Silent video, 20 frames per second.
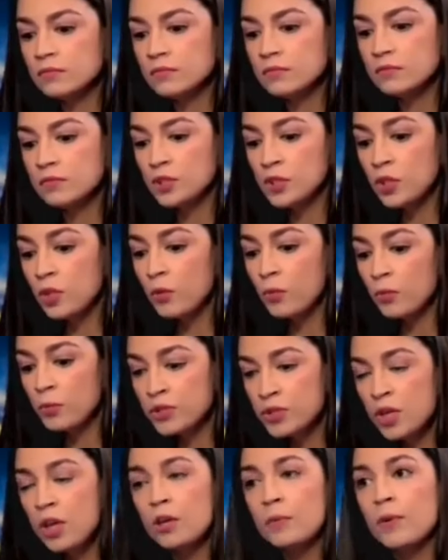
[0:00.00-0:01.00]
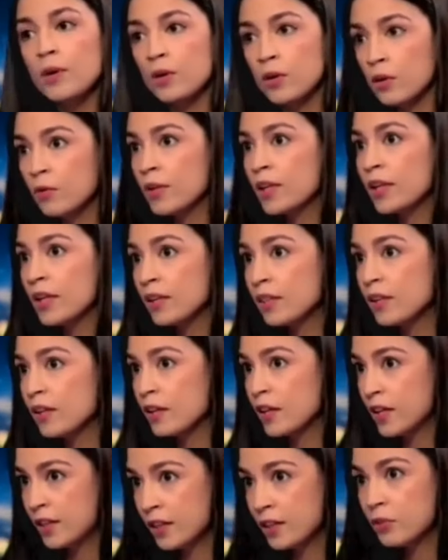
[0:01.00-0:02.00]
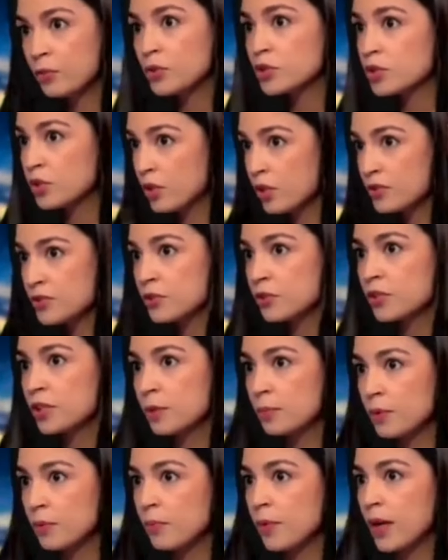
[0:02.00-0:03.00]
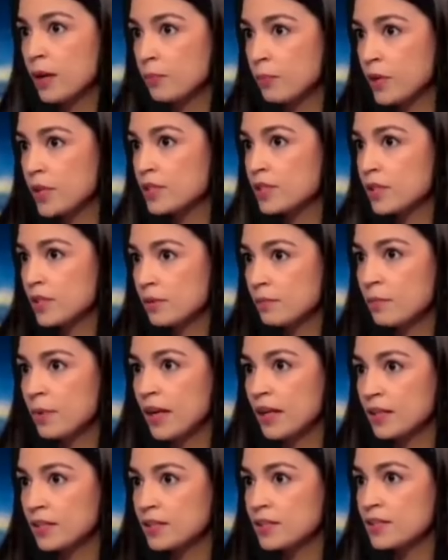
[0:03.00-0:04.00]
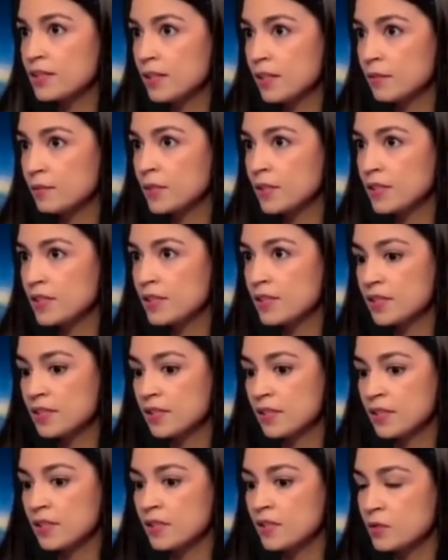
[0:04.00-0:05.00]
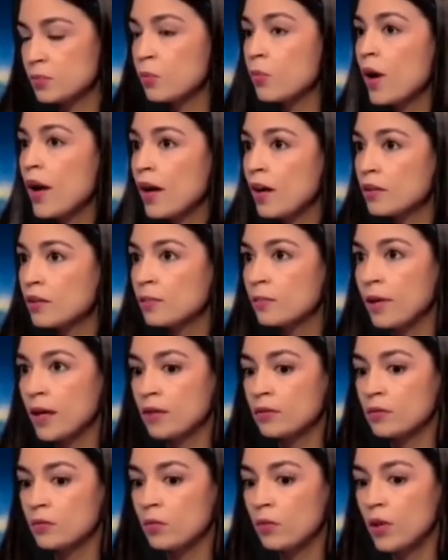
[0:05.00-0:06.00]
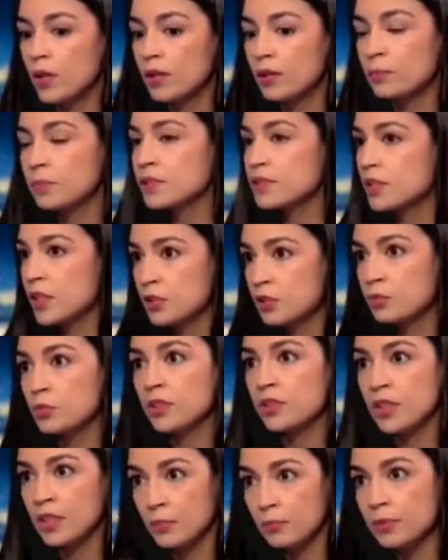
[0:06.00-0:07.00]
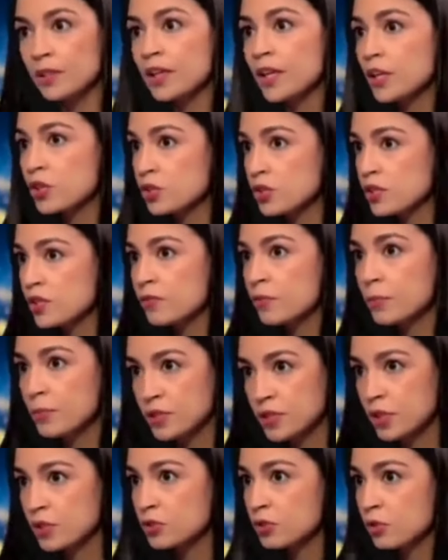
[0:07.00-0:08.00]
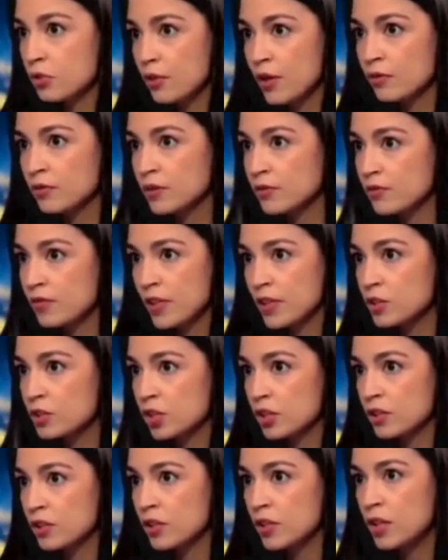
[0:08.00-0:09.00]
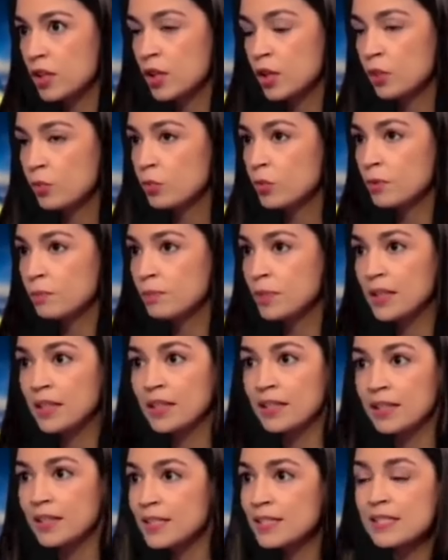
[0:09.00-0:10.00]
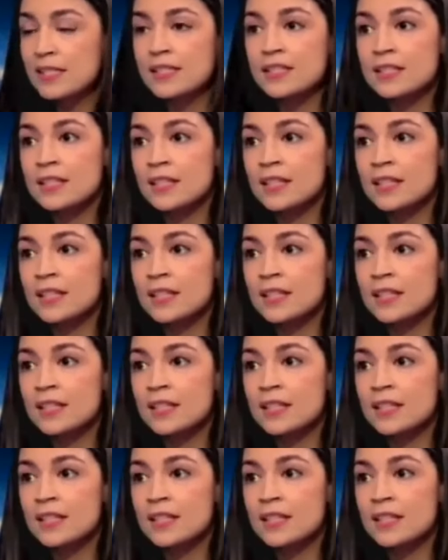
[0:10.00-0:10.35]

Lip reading: you know, when we talk about going in there, I think we should also keep in mind President Biden's statements as well about what a what the implications of a potential ground invasion would be. This is an